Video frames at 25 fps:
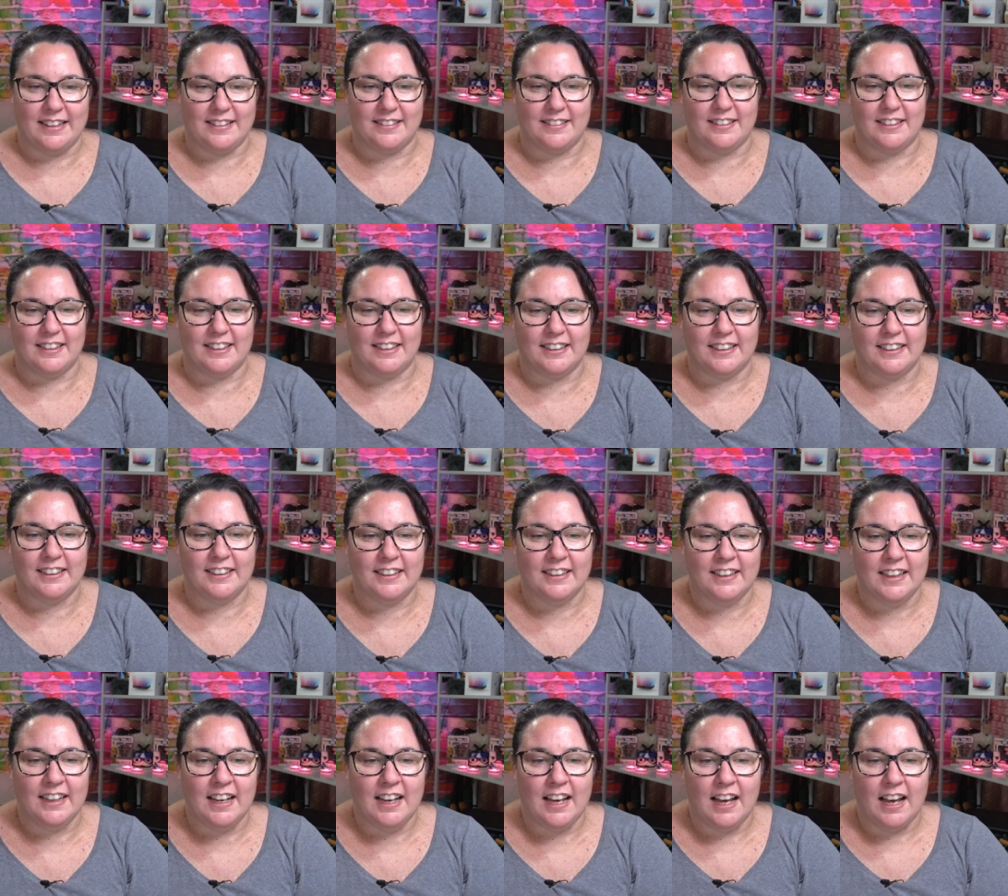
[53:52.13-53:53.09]
isn't there?
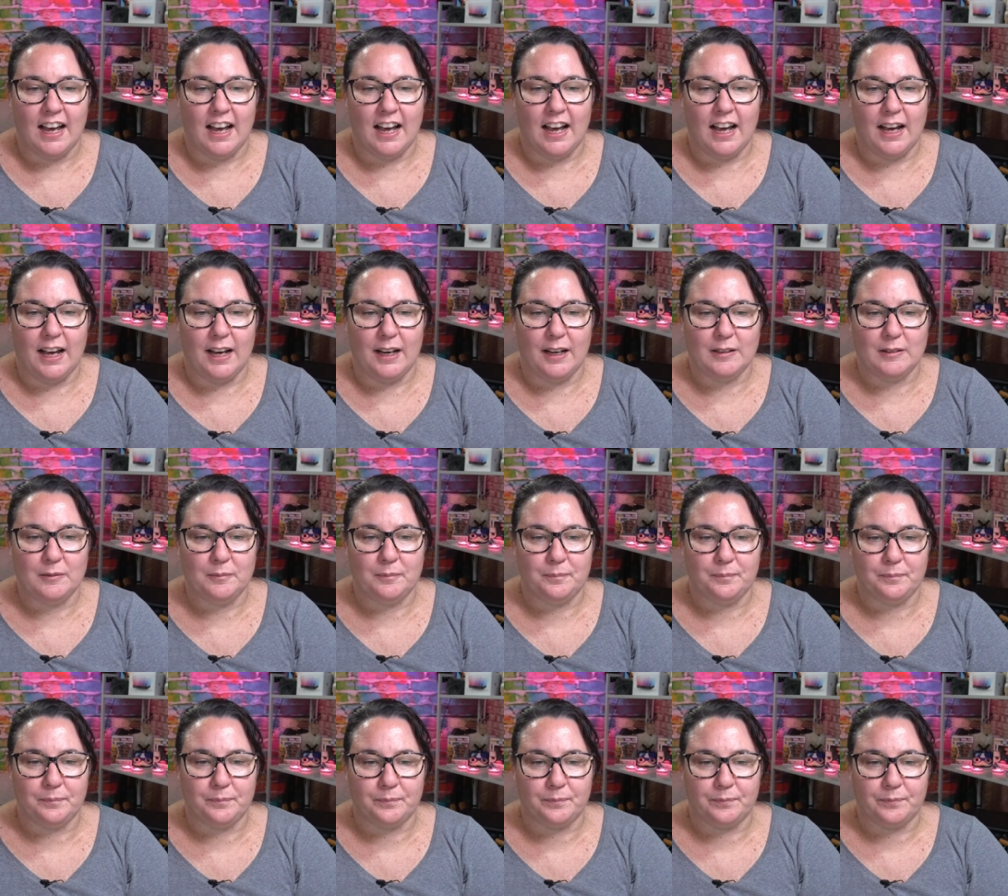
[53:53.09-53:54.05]
Um,